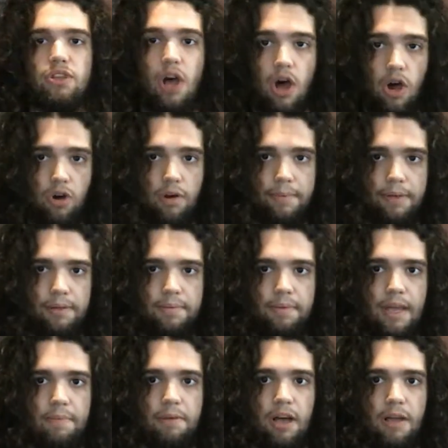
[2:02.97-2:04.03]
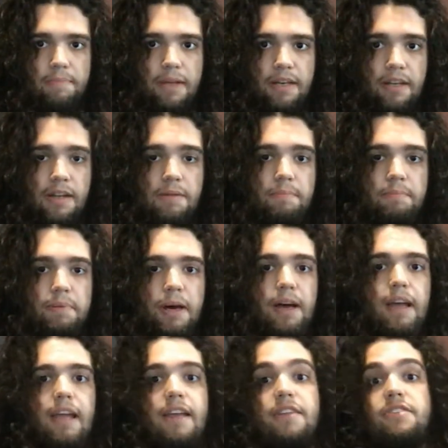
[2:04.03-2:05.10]
horrible in my opinion,
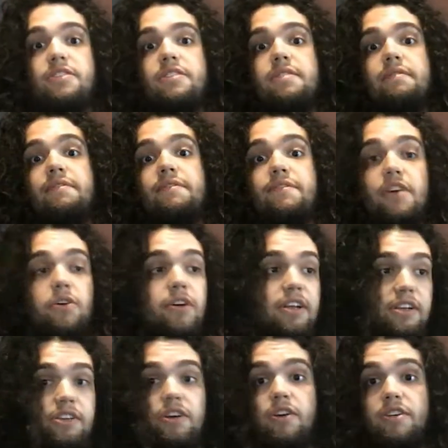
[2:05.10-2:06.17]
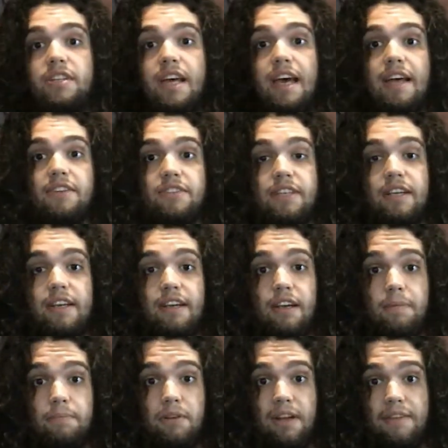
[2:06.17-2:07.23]
but it's very good at syncing
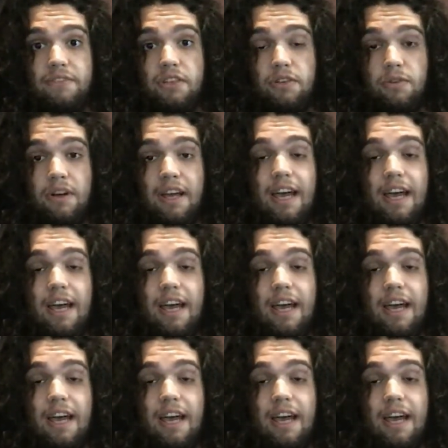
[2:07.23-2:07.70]
up your left and your right